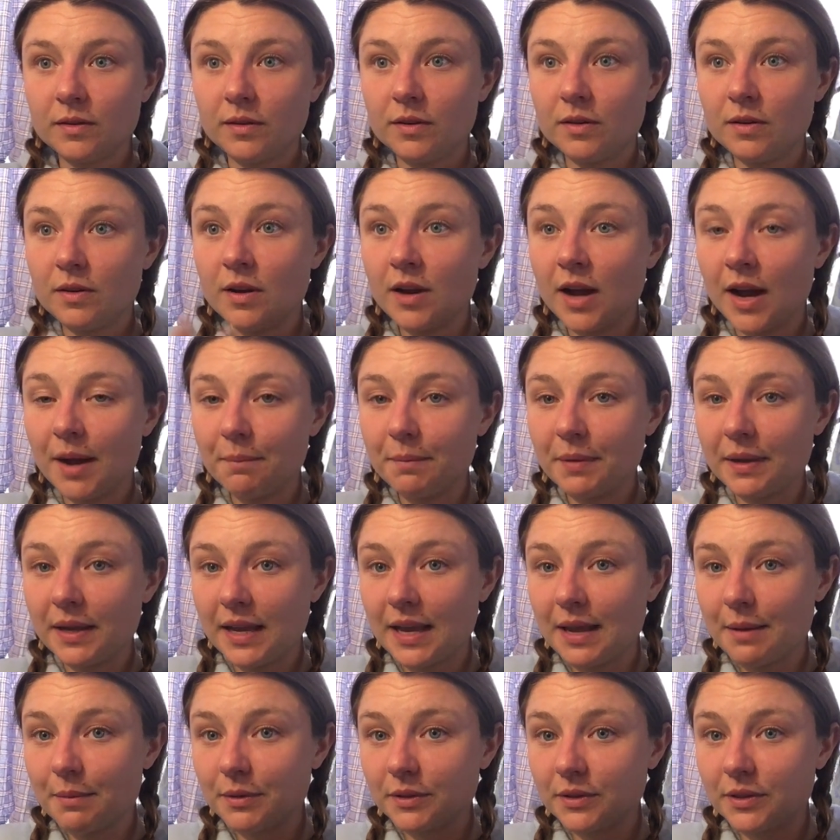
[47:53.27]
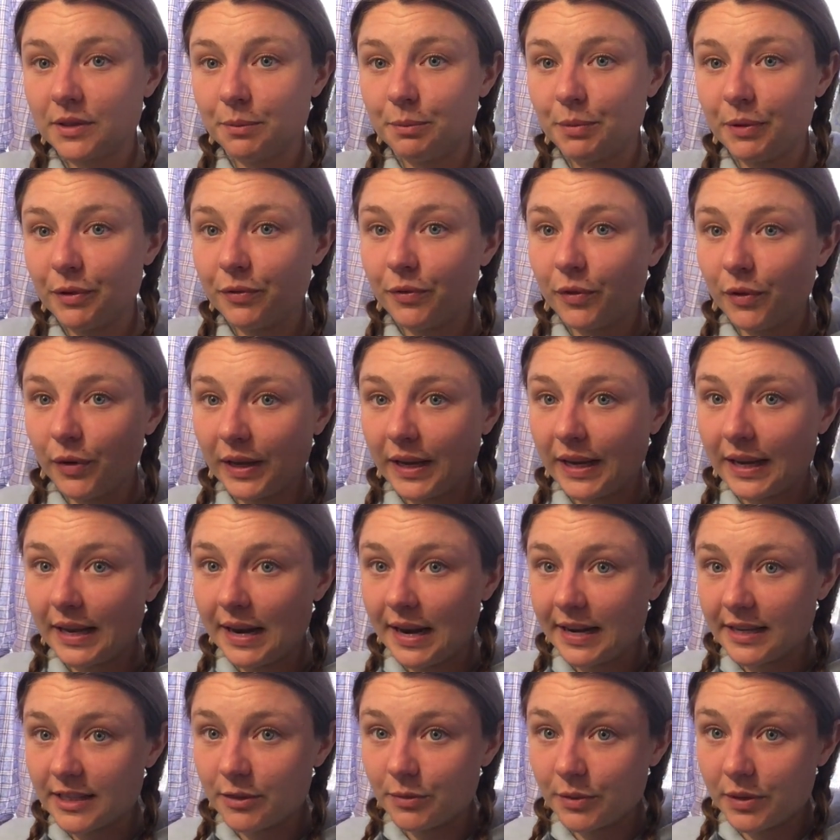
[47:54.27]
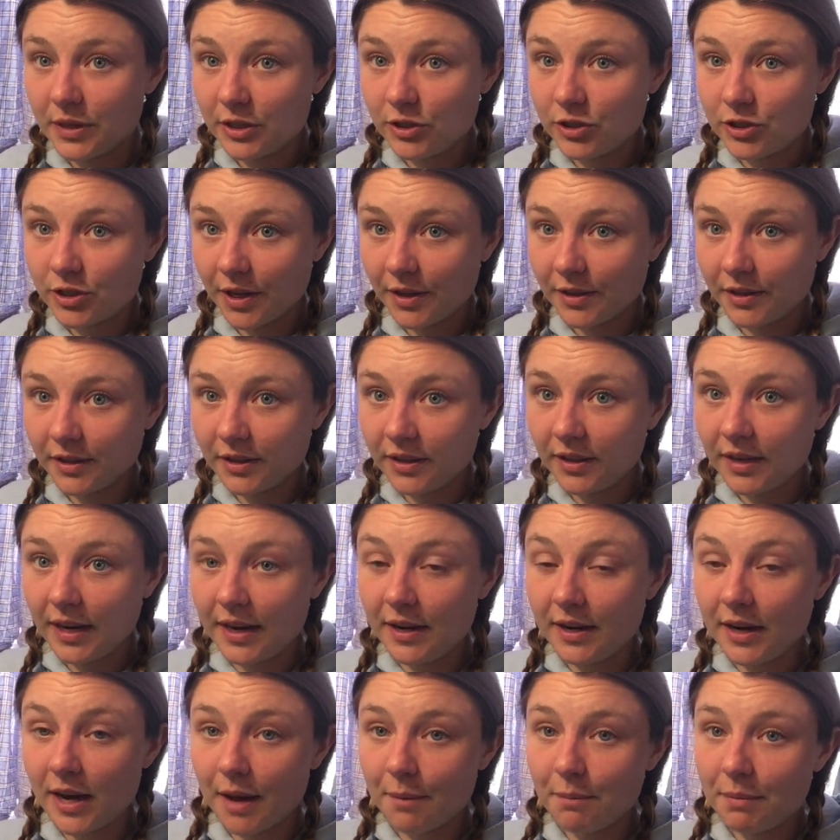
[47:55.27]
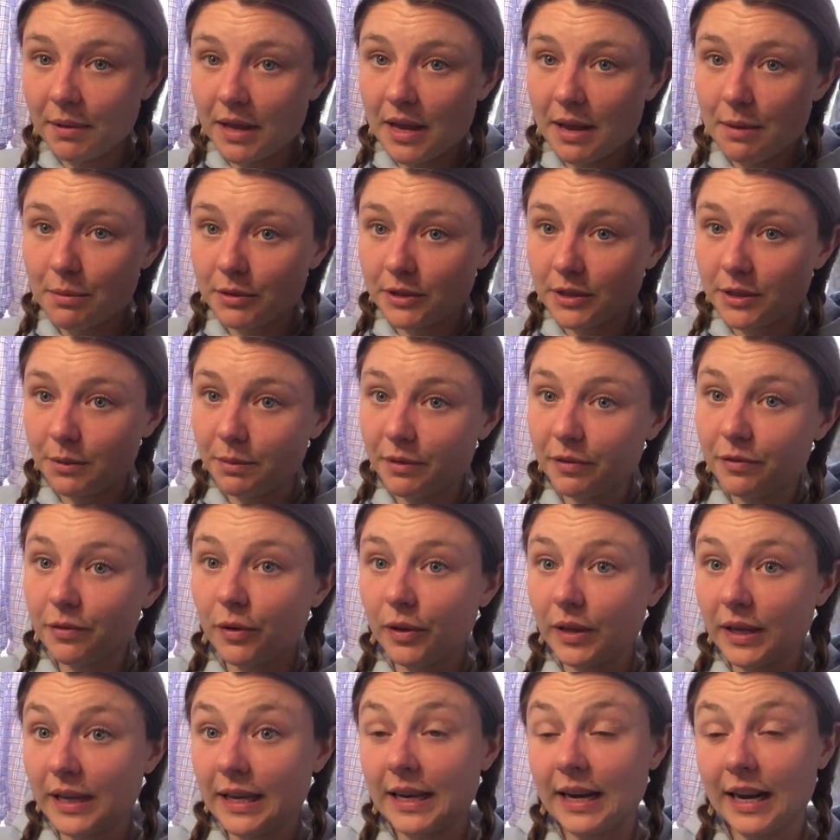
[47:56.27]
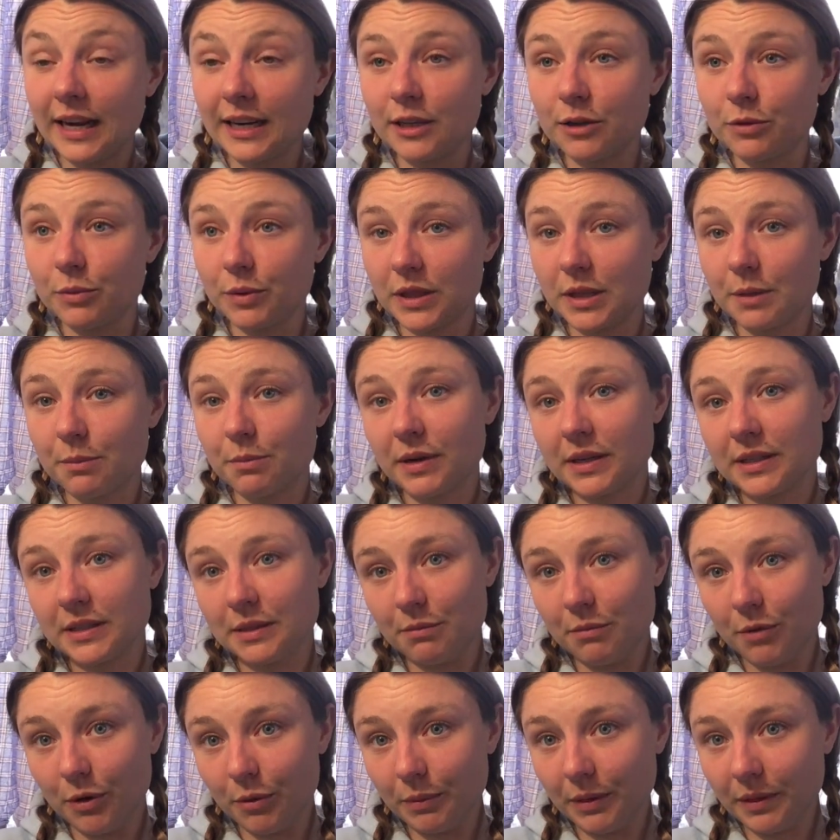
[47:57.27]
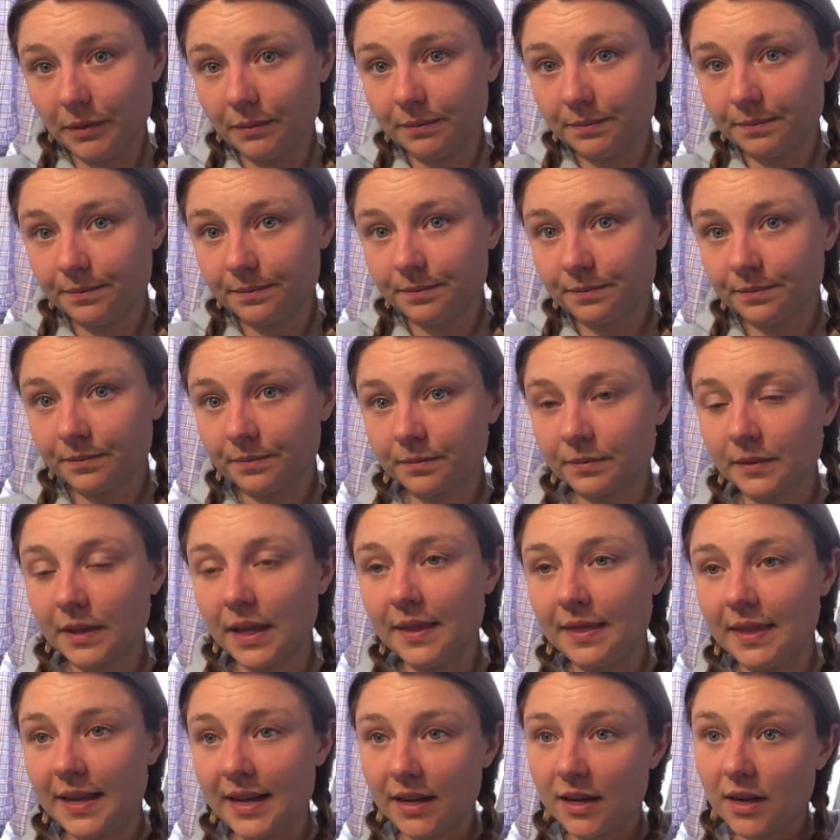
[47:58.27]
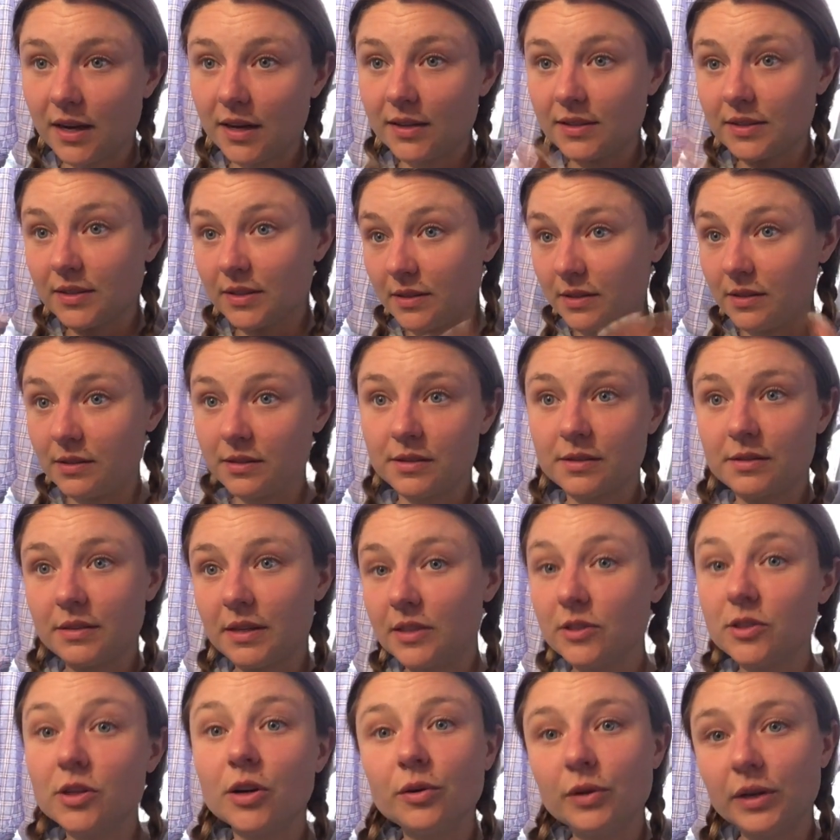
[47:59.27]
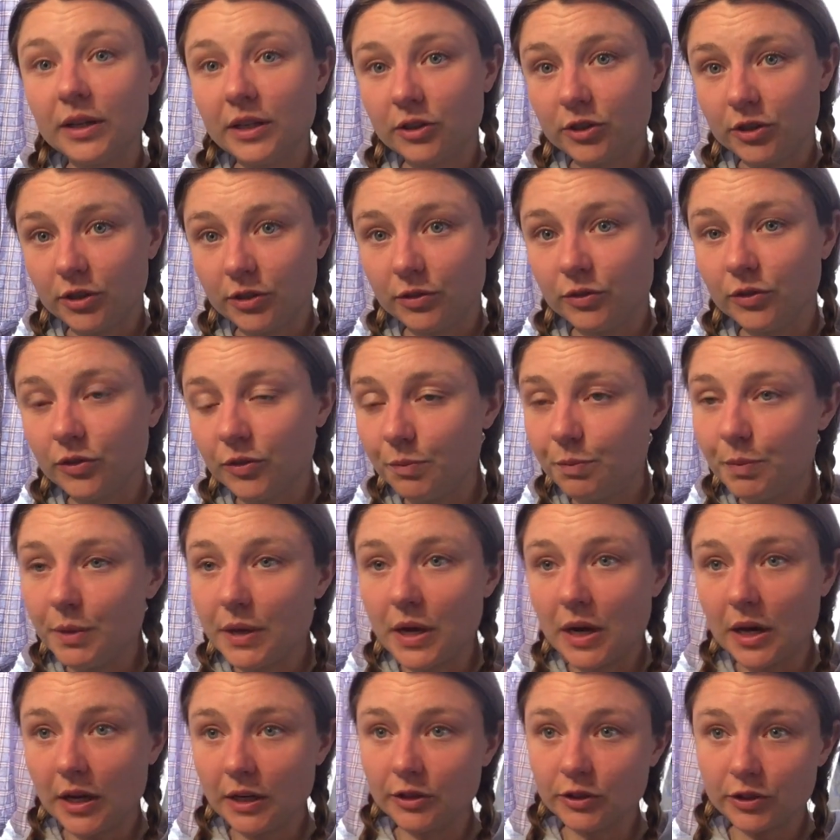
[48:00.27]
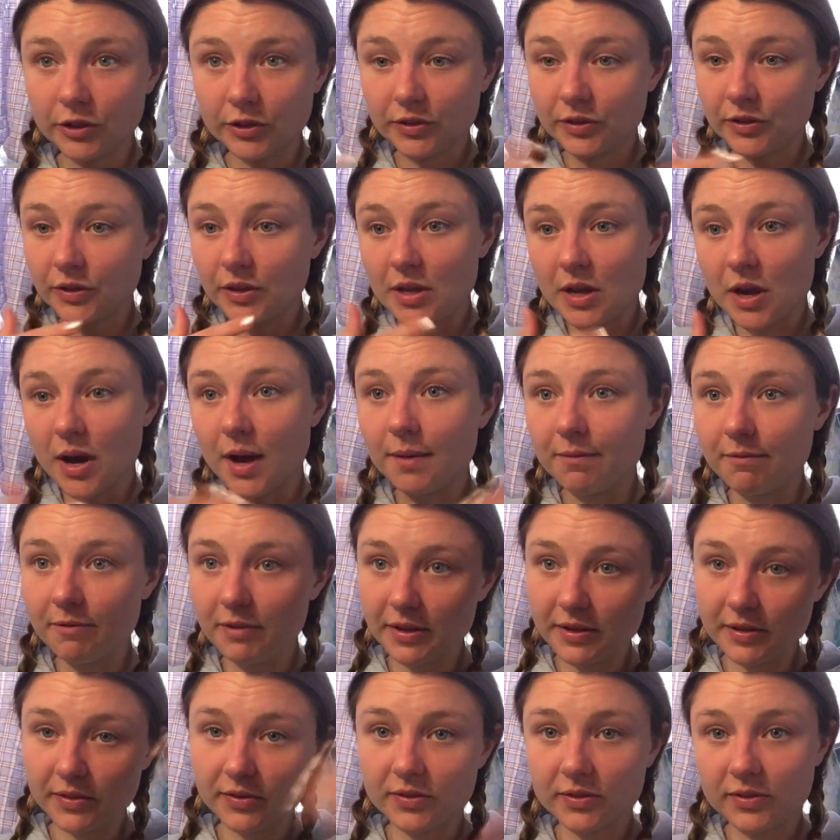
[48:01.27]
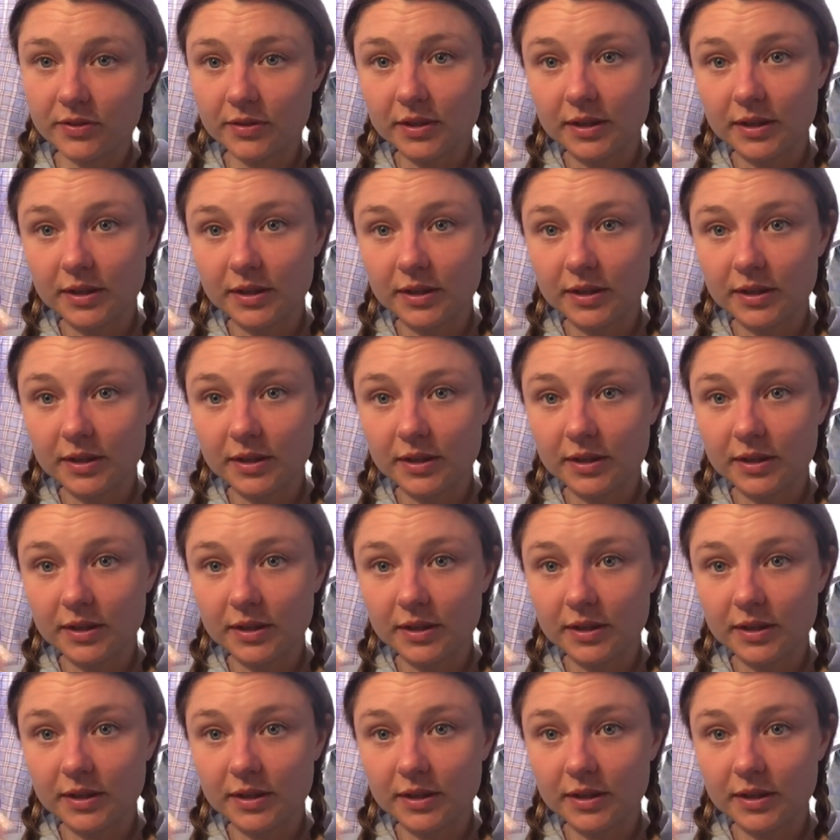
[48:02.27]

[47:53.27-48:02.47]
not being able to be fully connected with each other and not being able to be fully connected with the present moment. And that causes its own issues beyond just the obvious